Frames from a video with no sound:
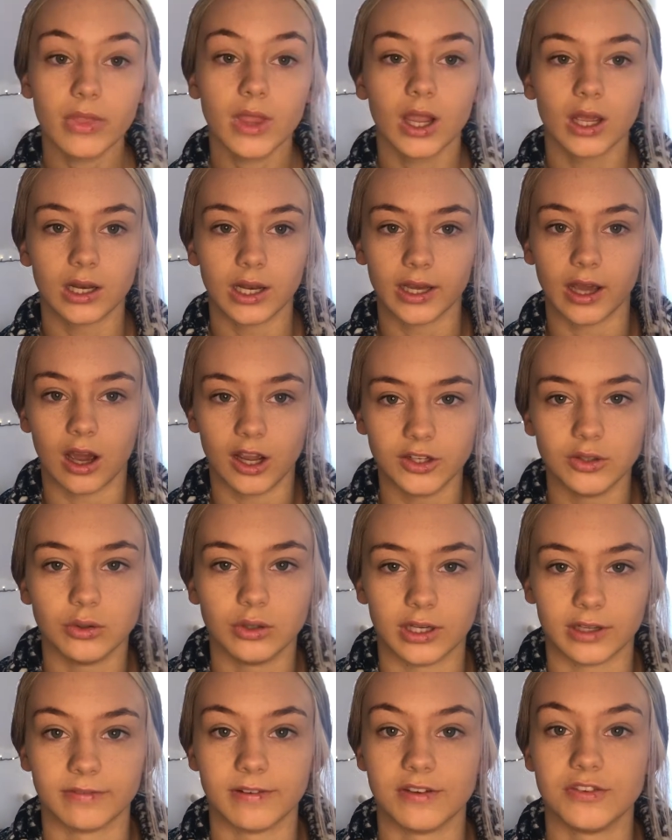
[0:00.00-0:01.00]
Like, I know,
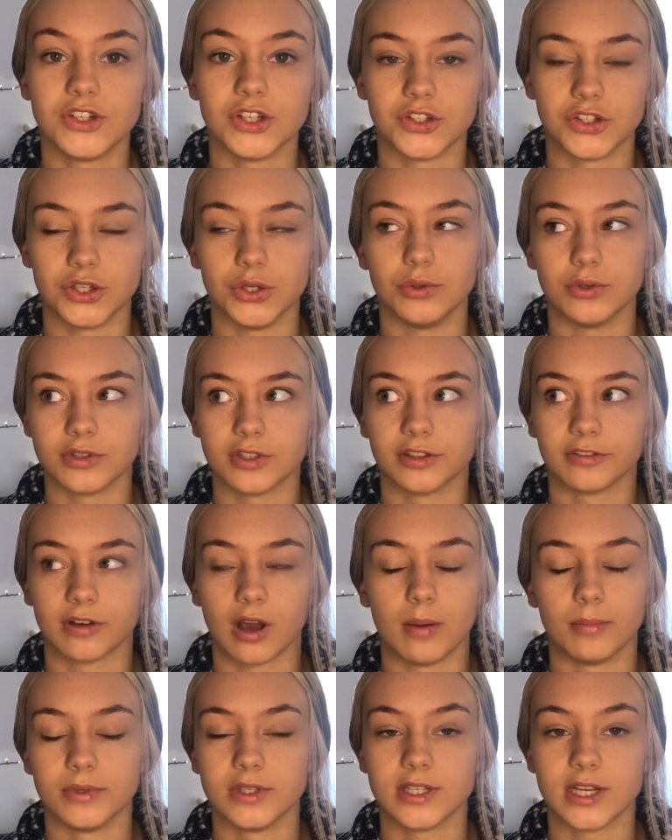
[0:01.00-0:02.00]
like, fifth years do deserve
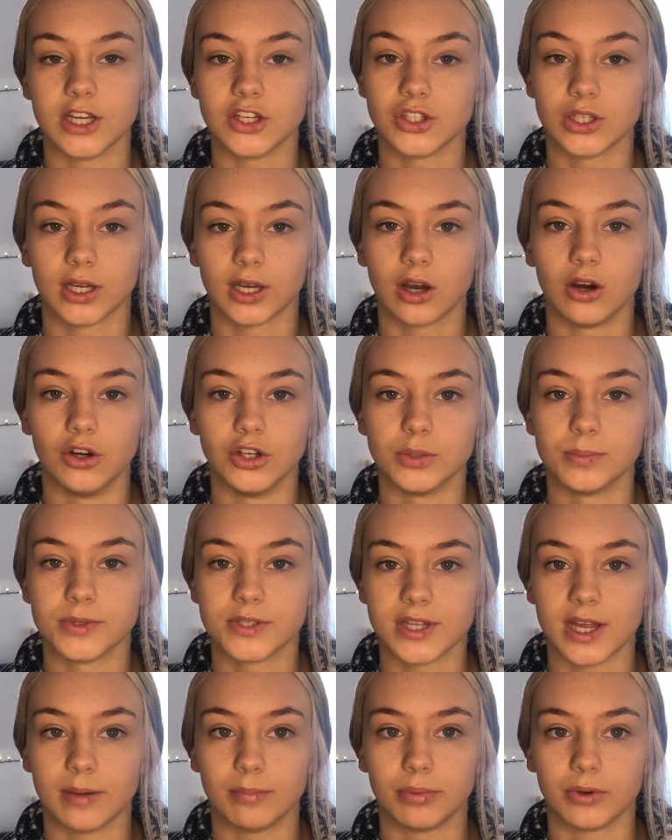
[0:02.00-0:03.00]
compensation, like, 100%,
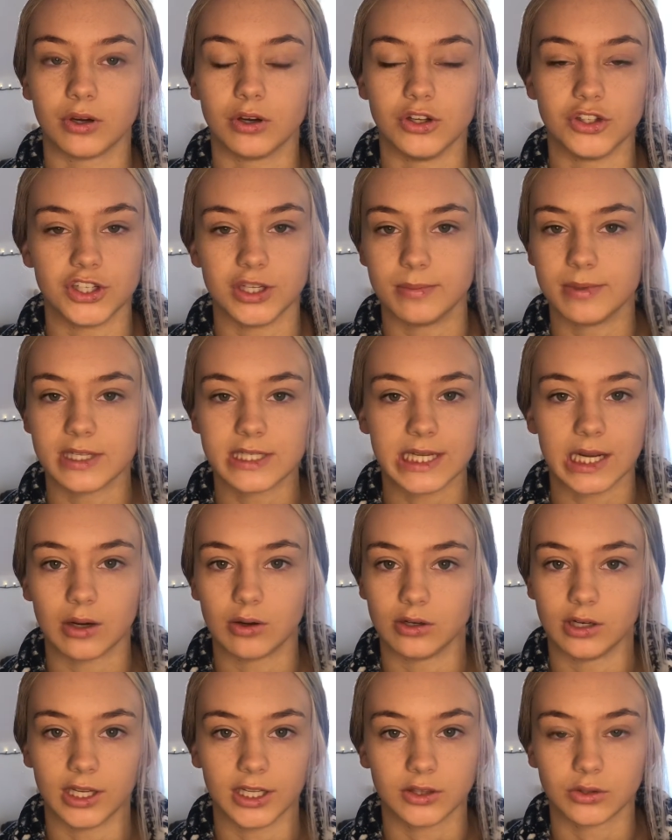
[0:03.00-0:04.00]
because you missed out on,
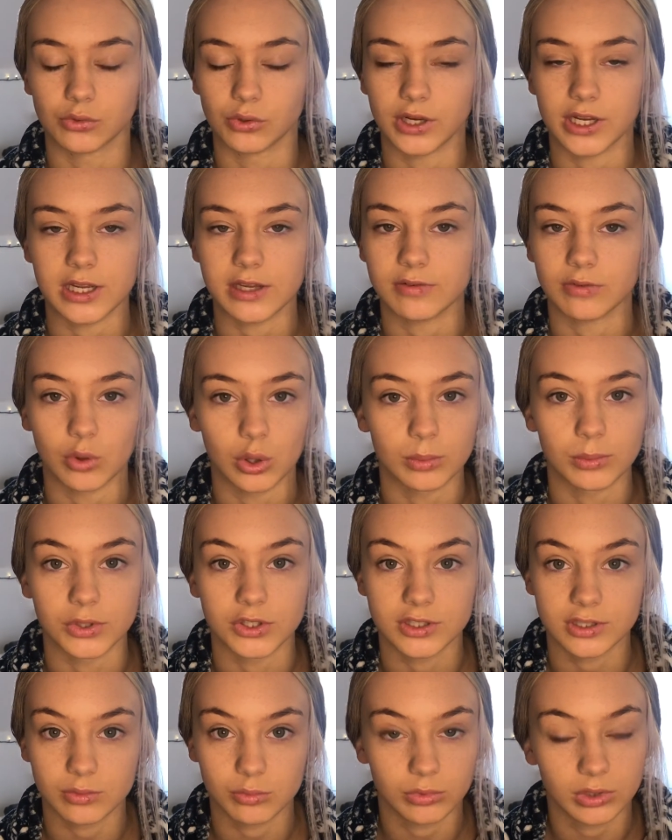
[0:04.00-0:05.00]
like, 3-4 months,
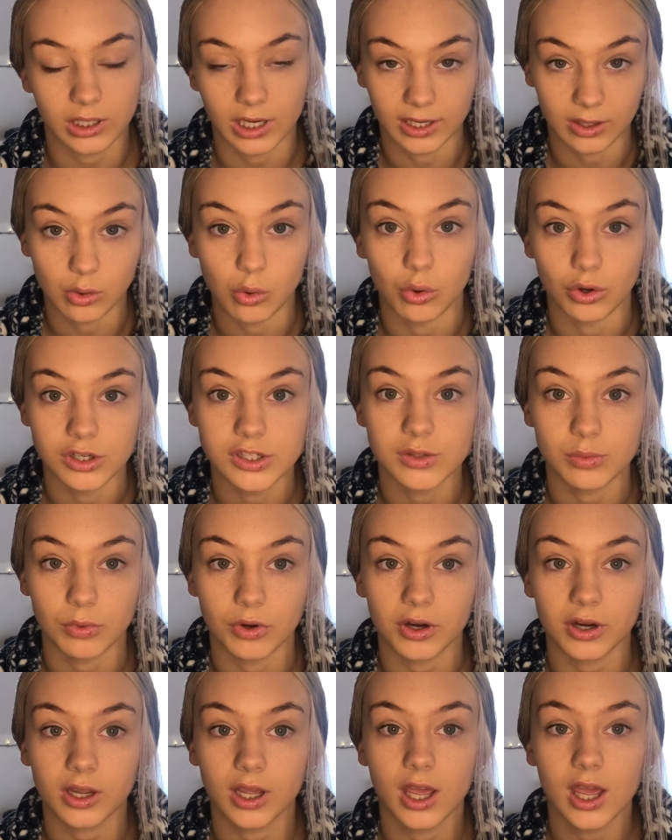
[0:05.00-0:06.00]
like, coursework.